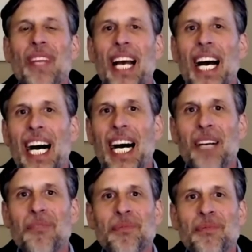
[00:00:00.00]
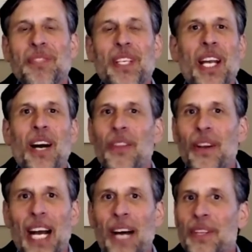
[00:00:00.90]
um, you know, they're
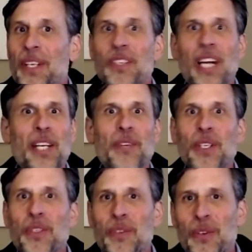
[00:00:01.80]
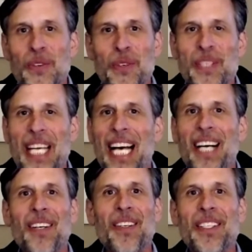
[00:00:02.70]
out there trying to recruit new
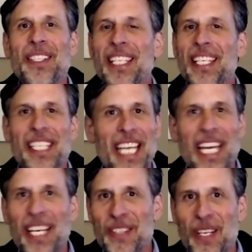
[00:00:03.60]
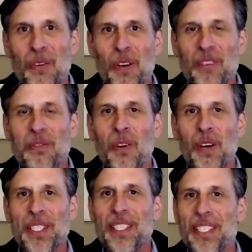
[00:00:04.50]
talent and engage their
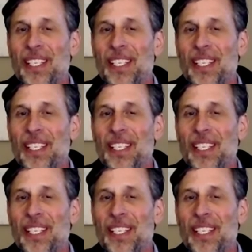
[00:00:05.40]
workforces.